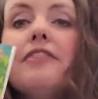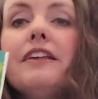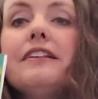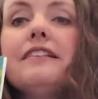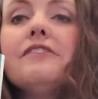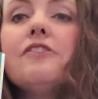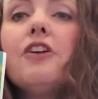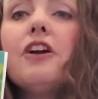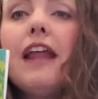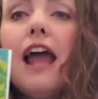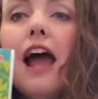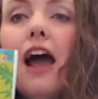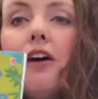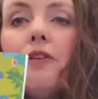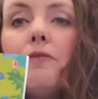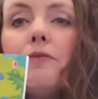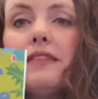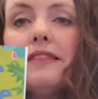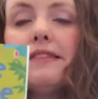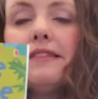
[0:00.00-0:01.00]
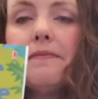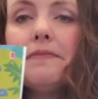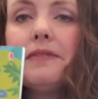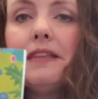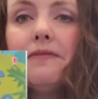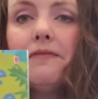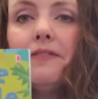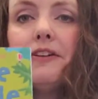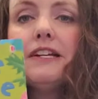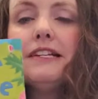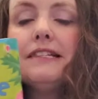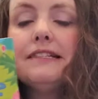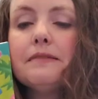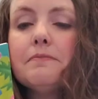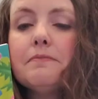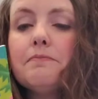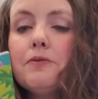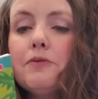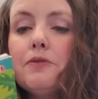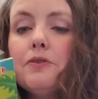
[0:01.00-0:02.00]
They start out with something very
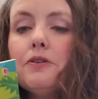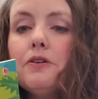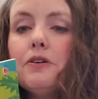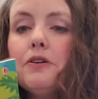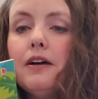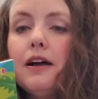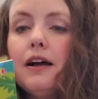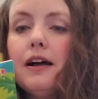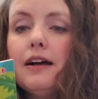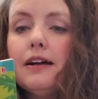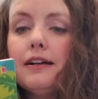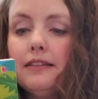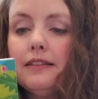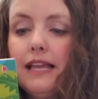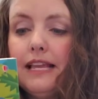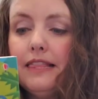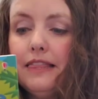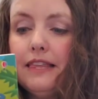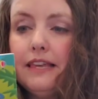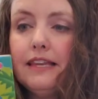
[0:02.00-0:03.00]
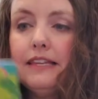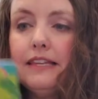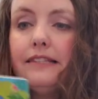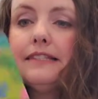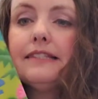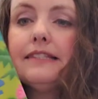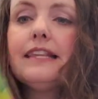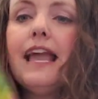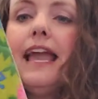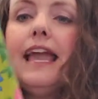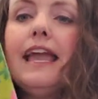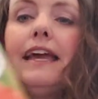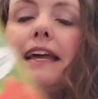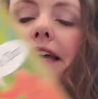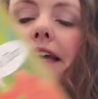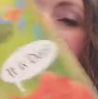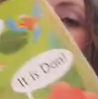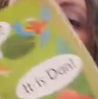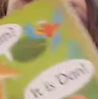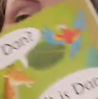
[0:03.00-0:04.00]
simple like this,
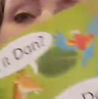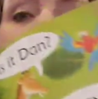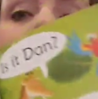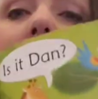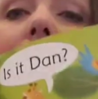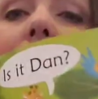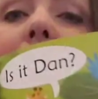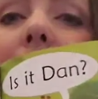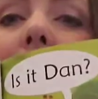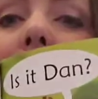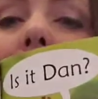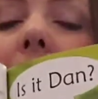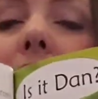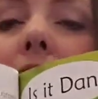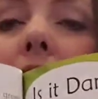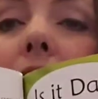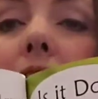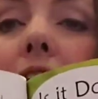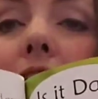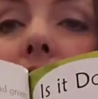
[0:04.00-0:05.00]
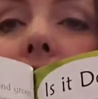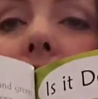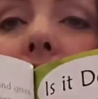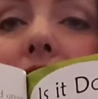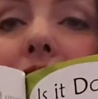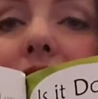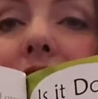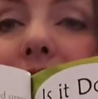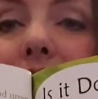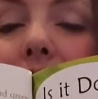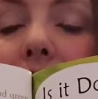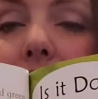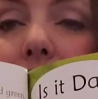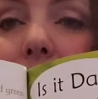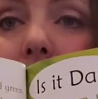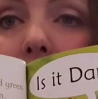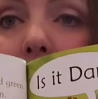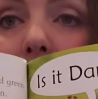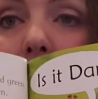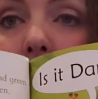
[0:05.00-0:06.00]
and as you can see, there's
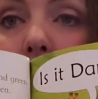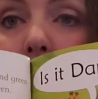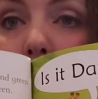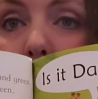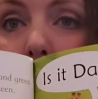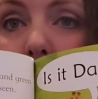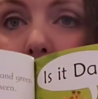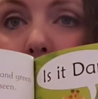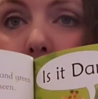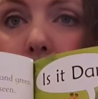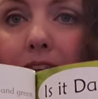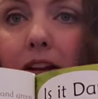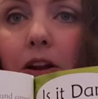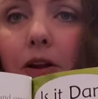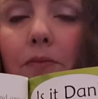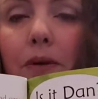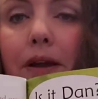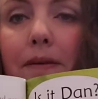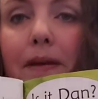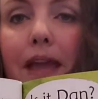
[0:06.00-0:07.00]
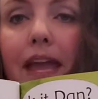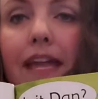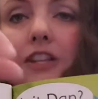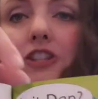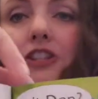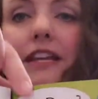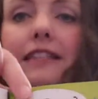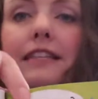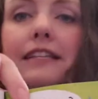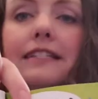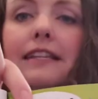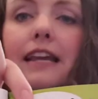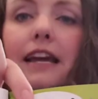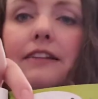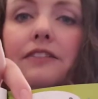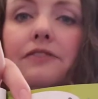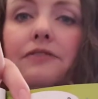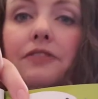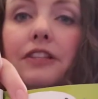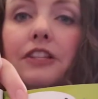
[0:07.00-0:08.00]
text for the adult to read on one page and then
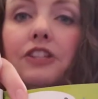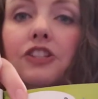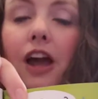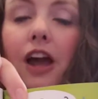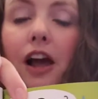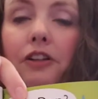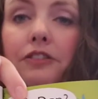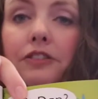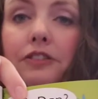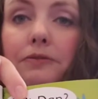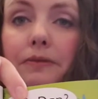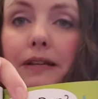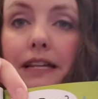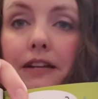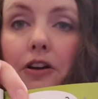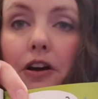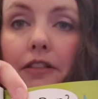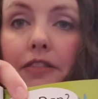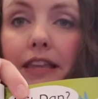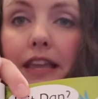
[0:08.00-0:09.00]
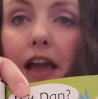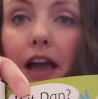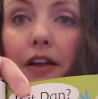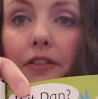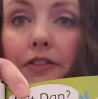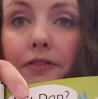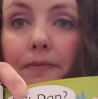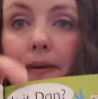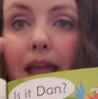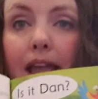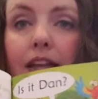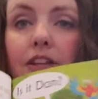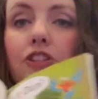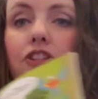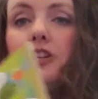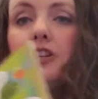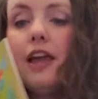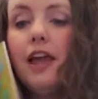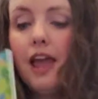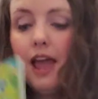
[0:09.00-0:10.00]
text for the child to read on the other
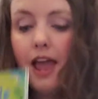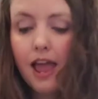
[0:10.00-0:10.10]
page.